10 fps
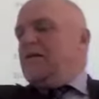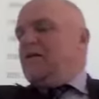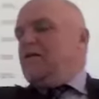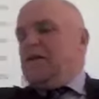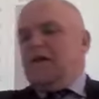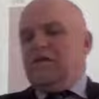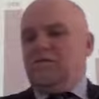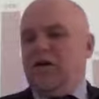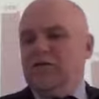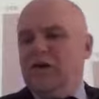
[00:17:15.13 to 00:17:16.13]
The
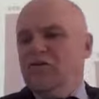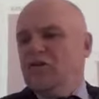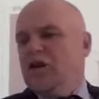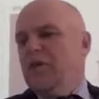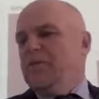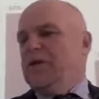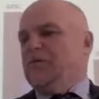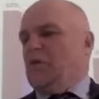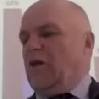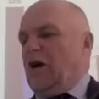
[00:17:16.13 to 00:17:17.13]
translation companies
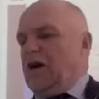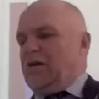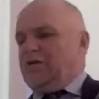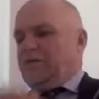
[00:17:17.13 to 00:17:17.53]
were asked,